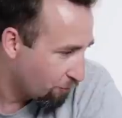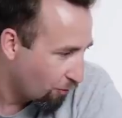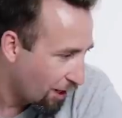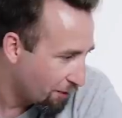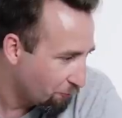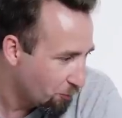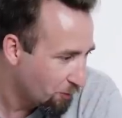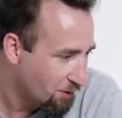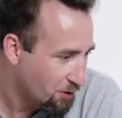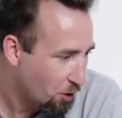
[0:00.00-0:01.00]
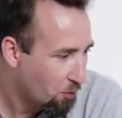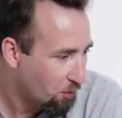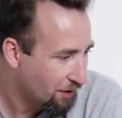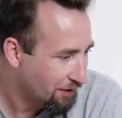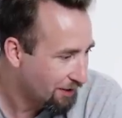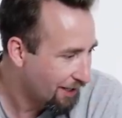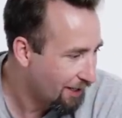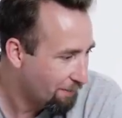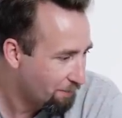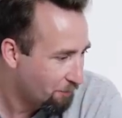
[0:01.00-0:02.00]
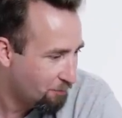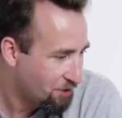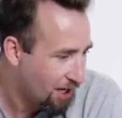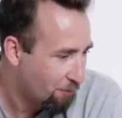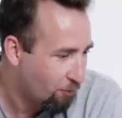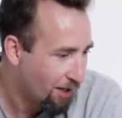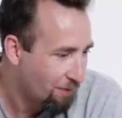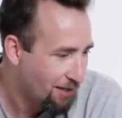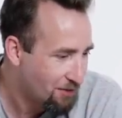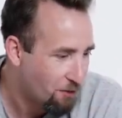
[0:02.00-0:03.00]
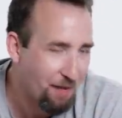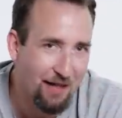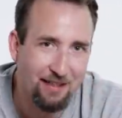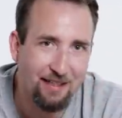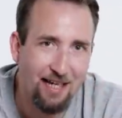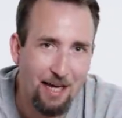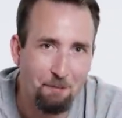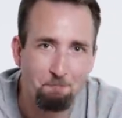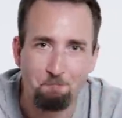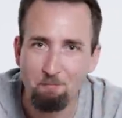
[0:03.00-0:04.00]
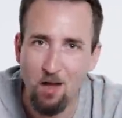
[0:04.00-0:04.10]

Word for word: Bry Rules 01. PUBG Help, why am I so bad at the game?